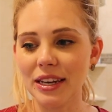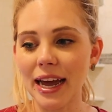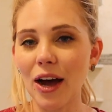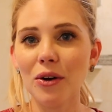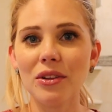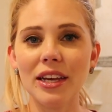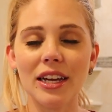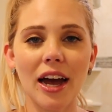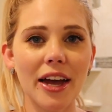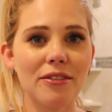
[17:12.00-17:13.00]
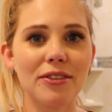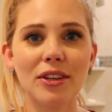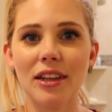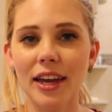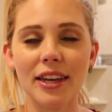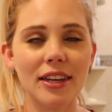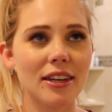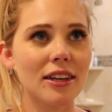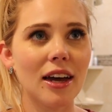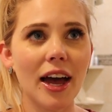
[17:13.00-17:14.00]
now, like, I feel like
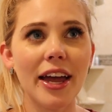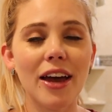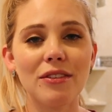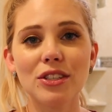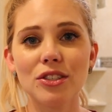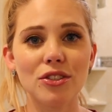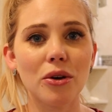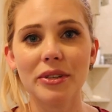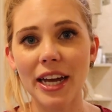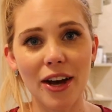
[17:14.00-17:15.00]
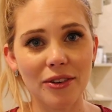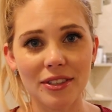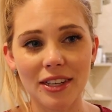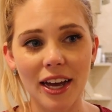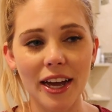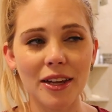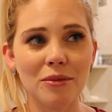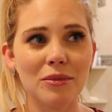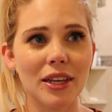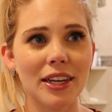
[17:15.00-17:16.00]
I have it so down. I
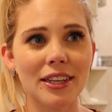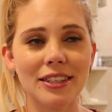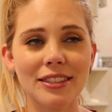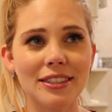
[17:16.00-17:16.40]
am like,